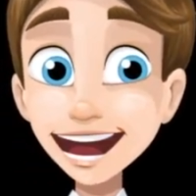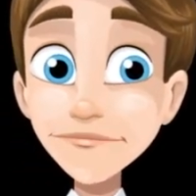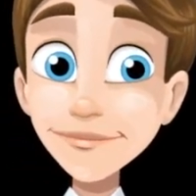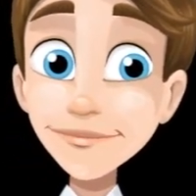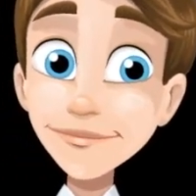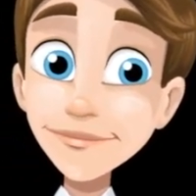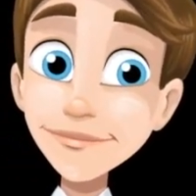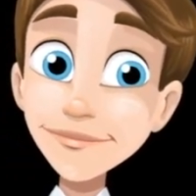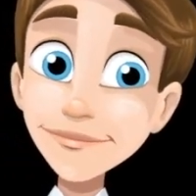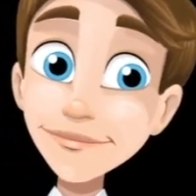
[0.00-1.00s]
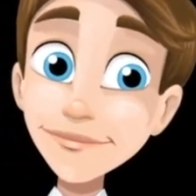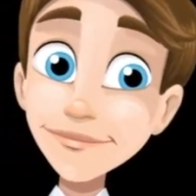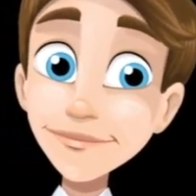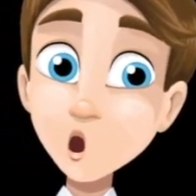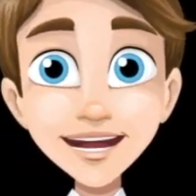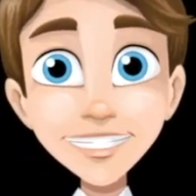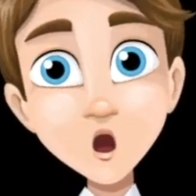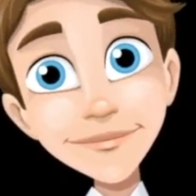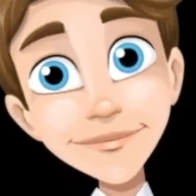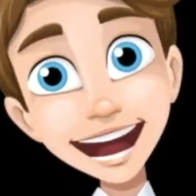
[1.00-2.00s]
problem? It
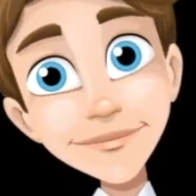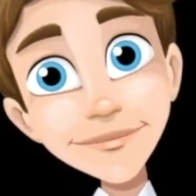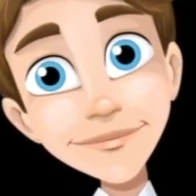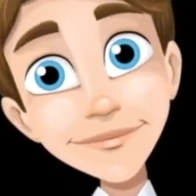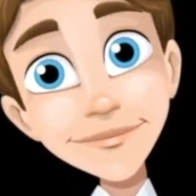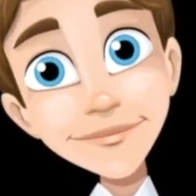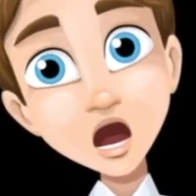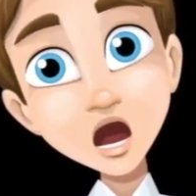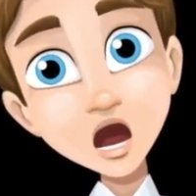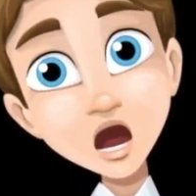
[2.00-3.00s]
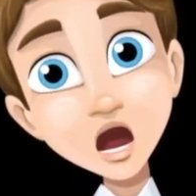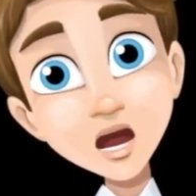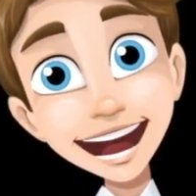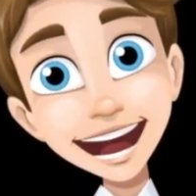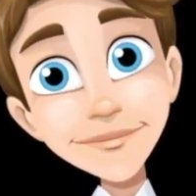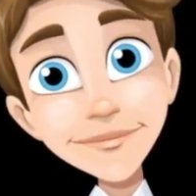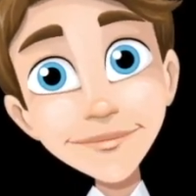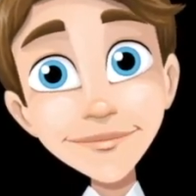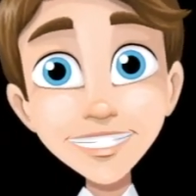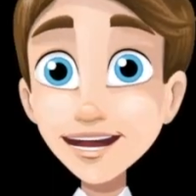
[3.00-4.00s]
wouldn't work, right? No,
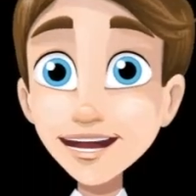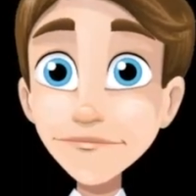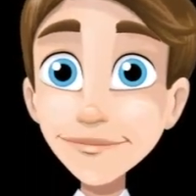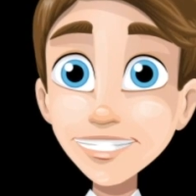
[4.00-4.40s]
because the